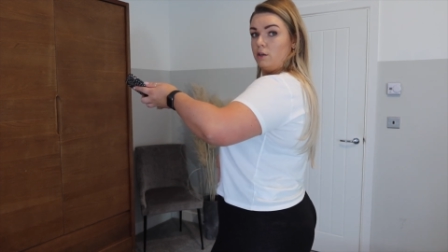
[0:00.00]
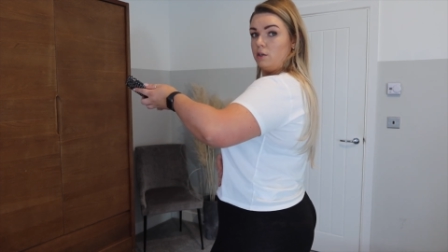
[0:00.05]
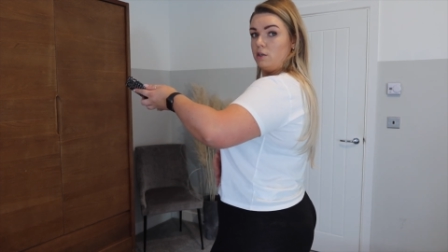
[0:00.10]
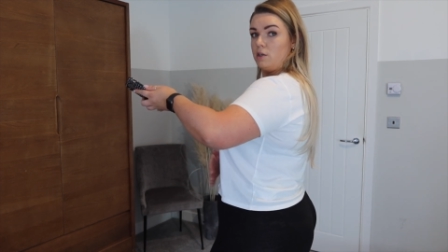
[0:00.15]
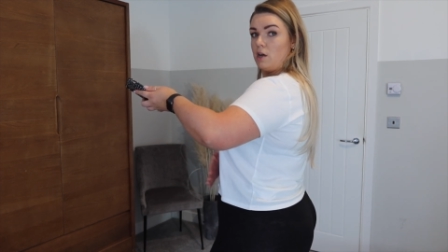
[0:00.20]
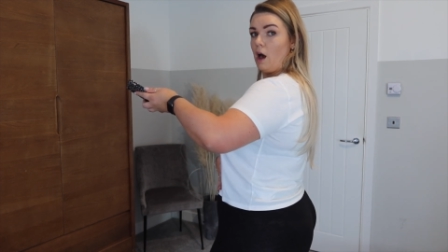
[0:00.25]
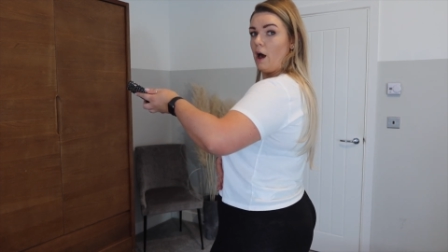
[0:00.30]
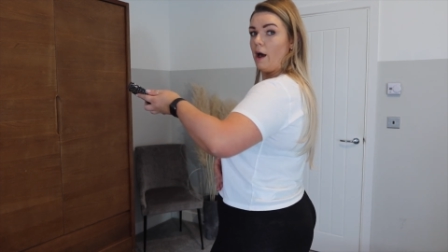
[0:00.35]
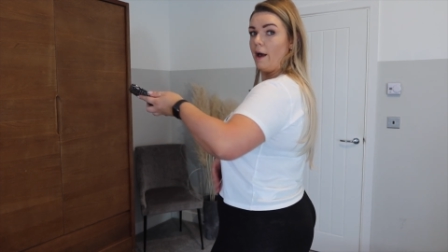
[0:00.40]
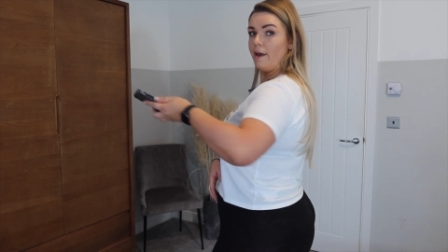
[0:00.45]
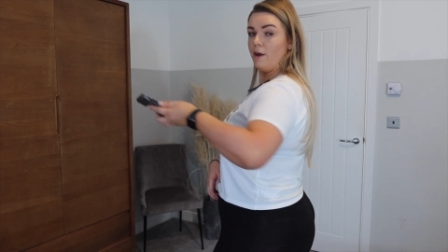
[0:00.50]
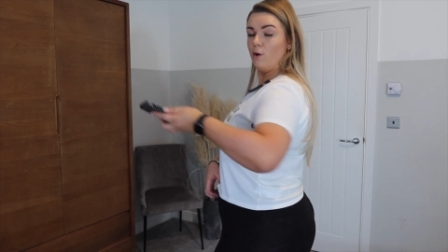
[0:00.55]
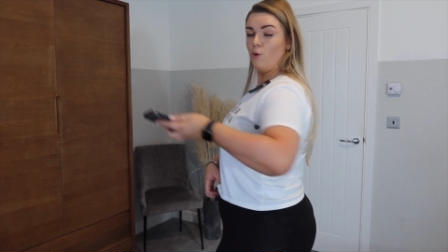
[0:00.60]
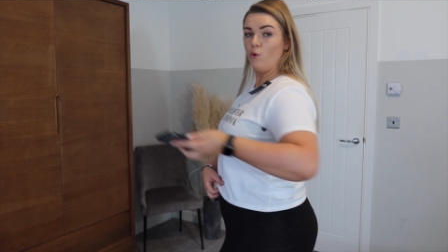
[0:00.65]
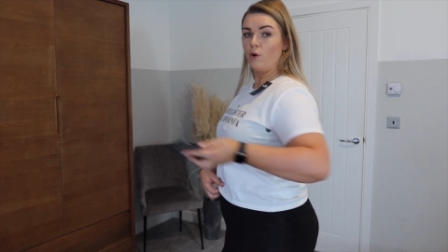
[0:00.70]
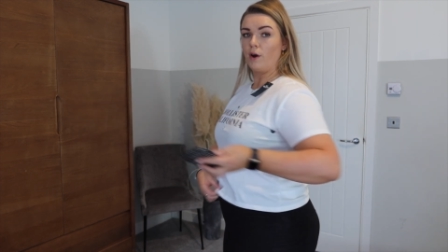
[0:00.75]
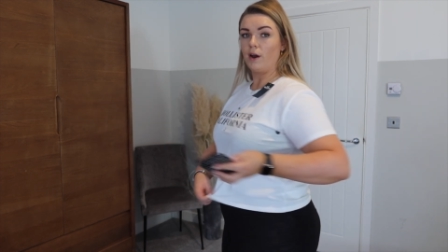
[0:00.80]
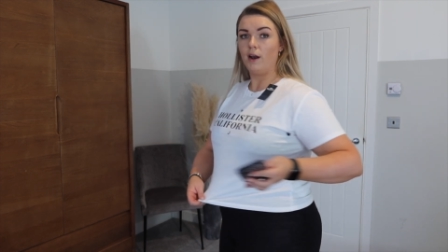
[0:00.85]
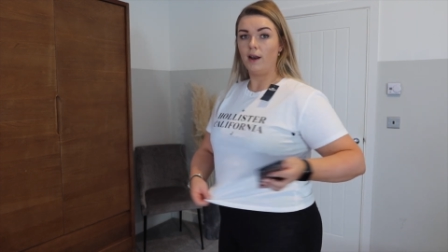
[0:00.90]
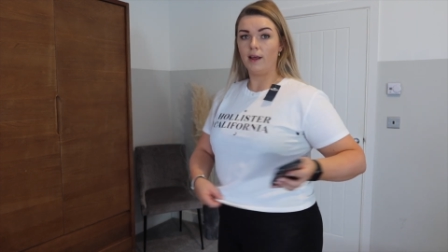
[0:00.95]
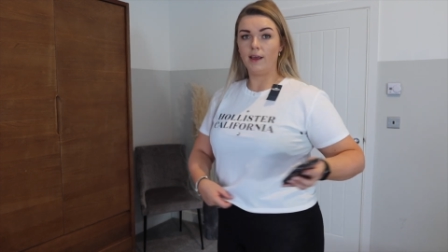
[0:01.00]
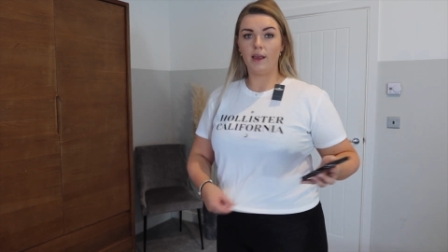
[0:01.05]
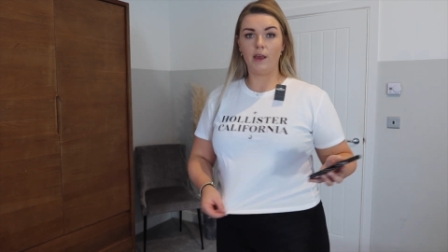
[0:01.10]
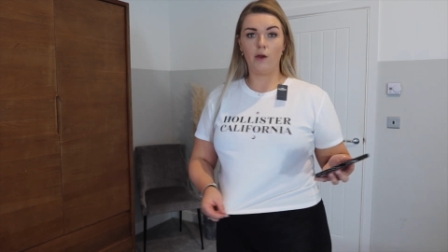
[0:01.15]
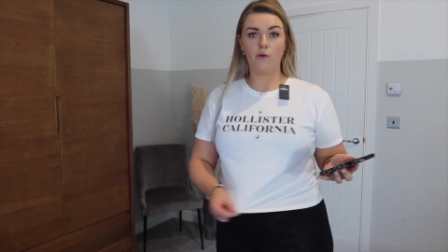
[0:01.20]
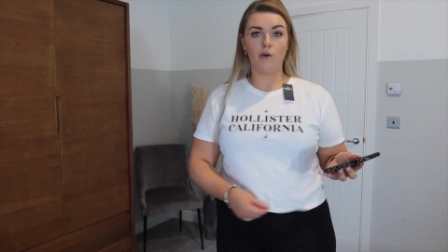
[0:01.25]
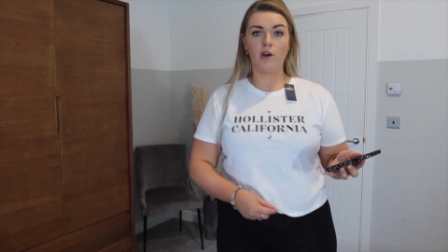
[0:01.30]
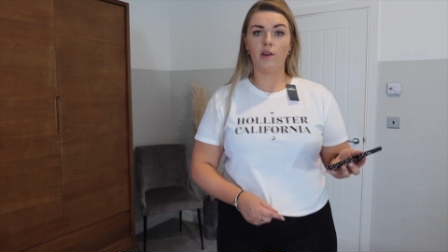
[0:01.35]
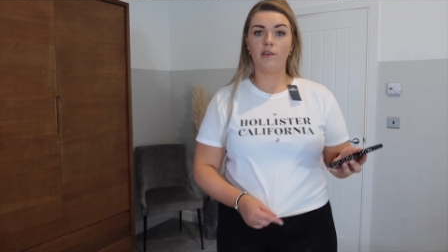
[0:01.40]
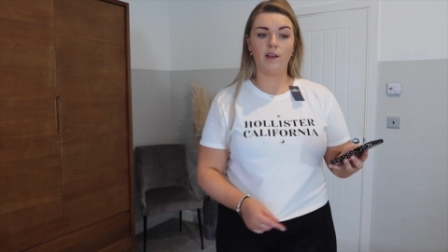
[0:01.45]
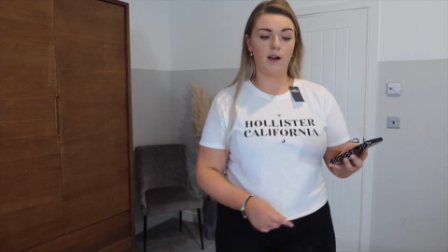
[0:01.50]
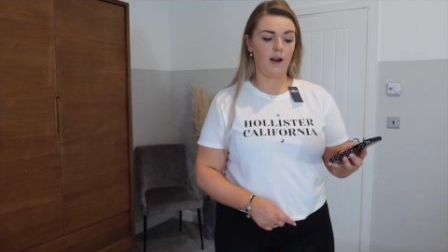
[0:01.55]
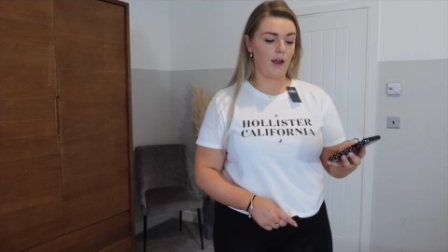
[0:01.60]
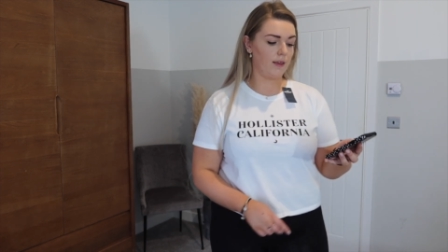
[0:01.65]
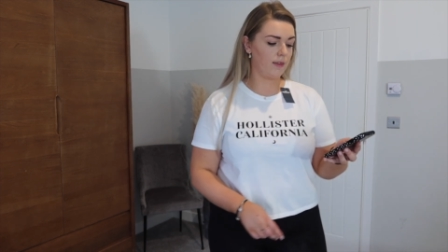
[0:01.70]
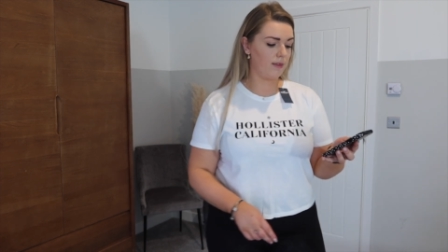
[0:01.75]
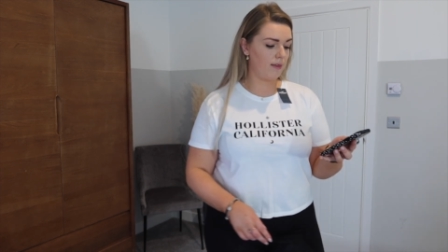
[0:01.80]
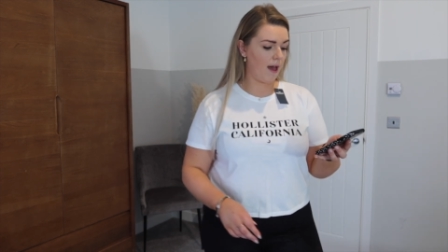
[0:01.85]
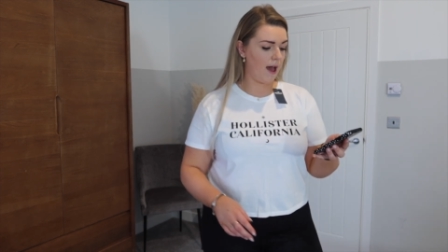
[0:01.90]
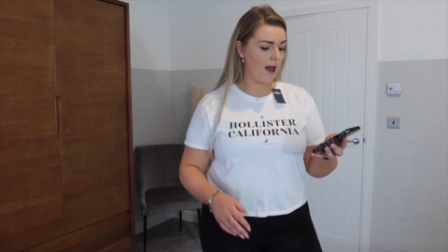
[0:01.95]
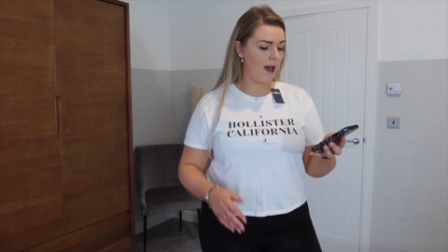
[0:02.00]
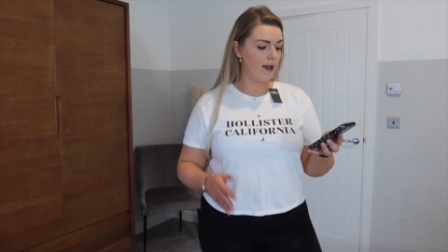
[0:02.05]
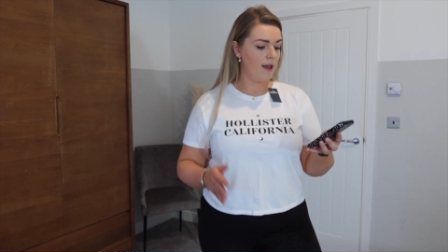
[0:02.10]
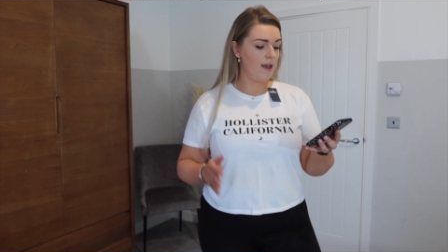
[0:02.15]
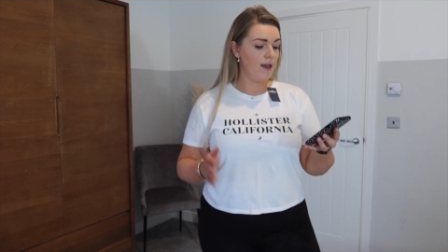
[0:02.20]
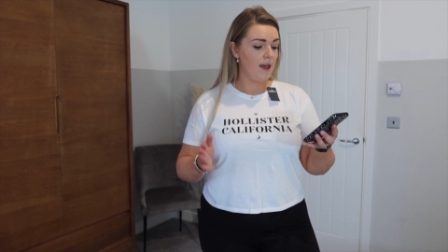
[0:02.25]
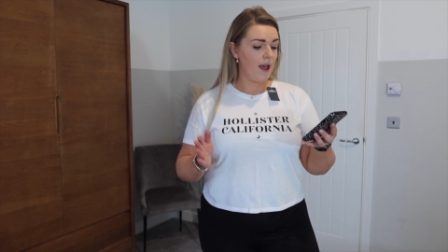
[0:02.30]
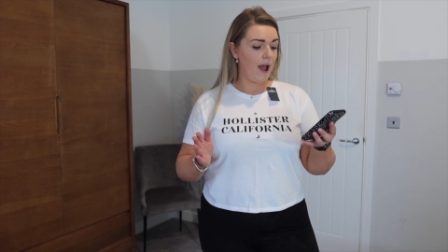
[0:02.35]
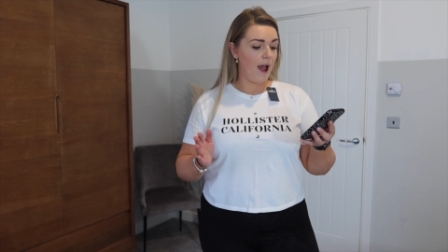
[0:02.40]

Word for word: tight or clingy or anything like that.